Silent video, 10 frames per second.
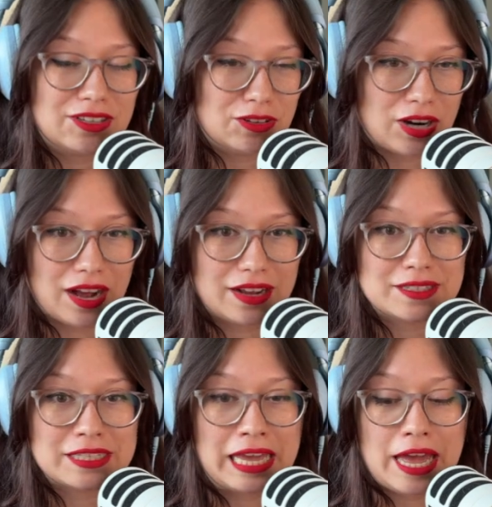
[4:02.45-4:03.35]

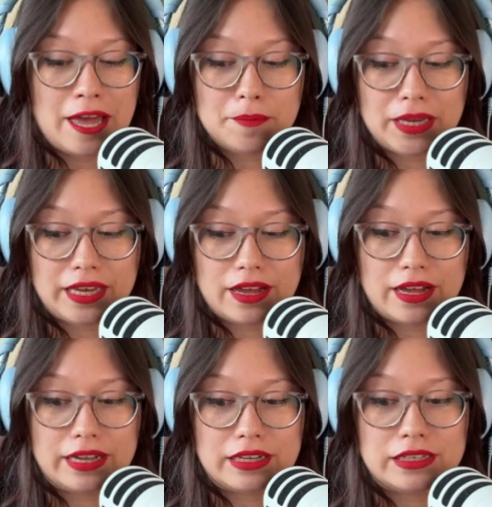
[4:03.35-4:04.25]
Crocs,
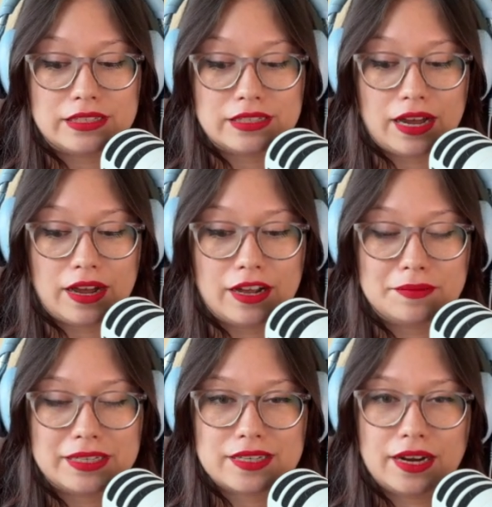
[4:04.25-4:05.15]
because
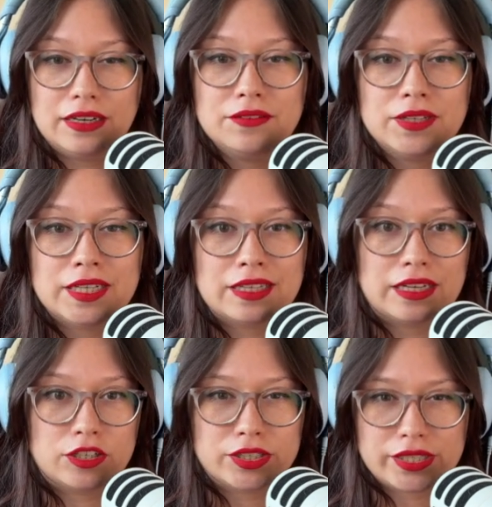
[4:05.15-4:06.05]
it's kind of like the
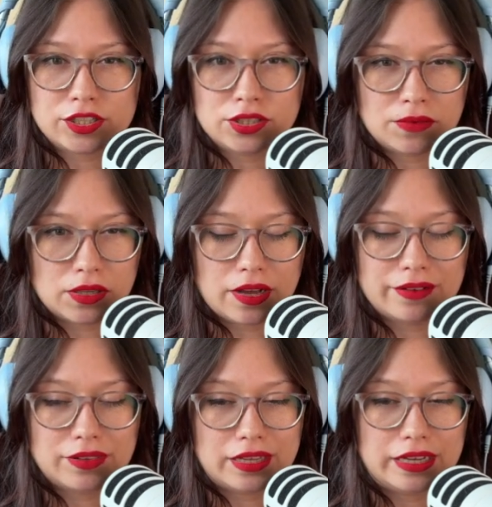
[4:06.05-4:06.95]
intersection of a lot of
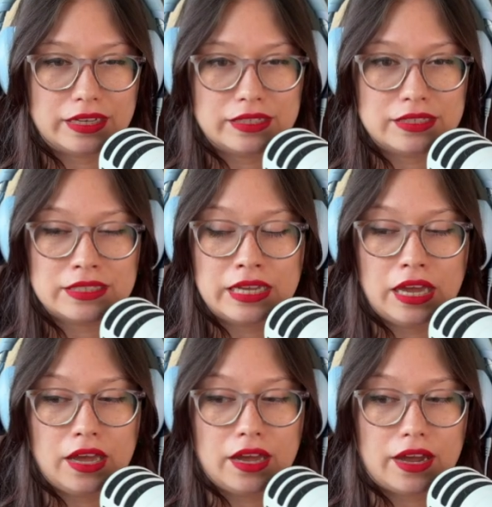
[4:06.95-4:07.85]
things
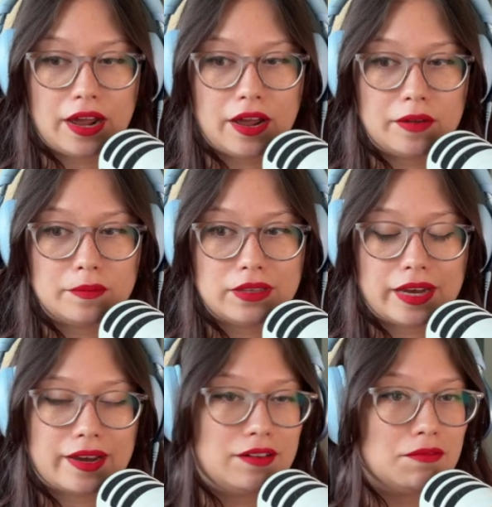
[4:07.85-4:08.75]
that
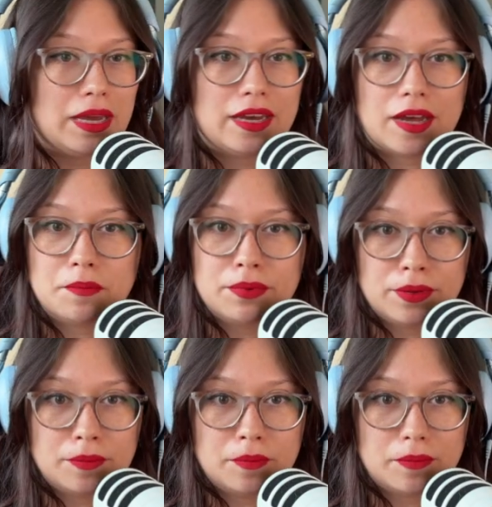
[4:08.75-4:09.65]
kind of make up
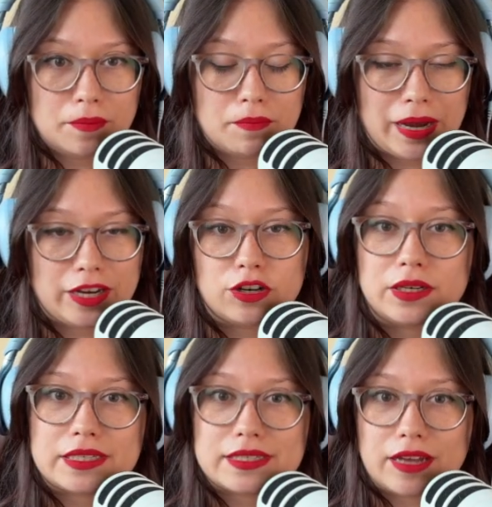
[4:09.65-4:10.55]
my
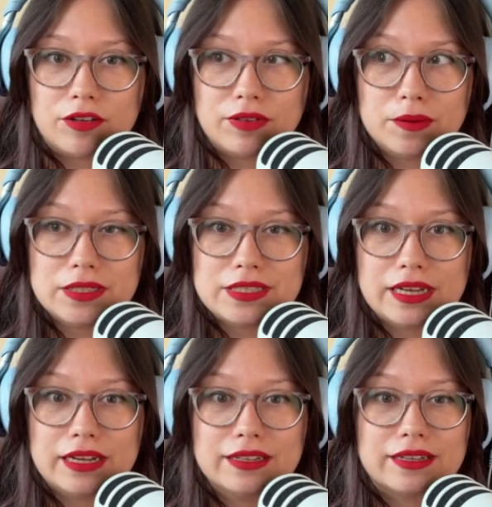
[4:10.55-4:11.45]
current self, I would
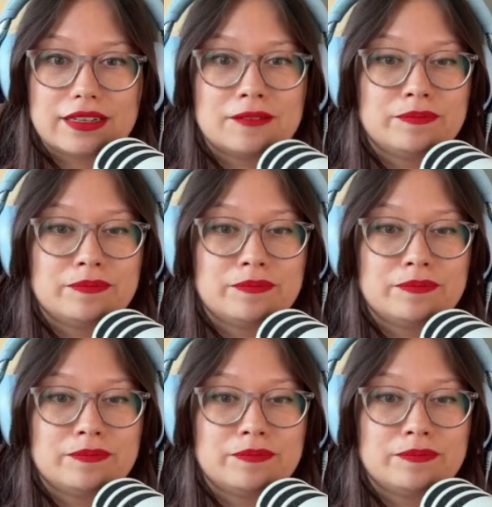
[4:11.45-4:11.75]
say. Like,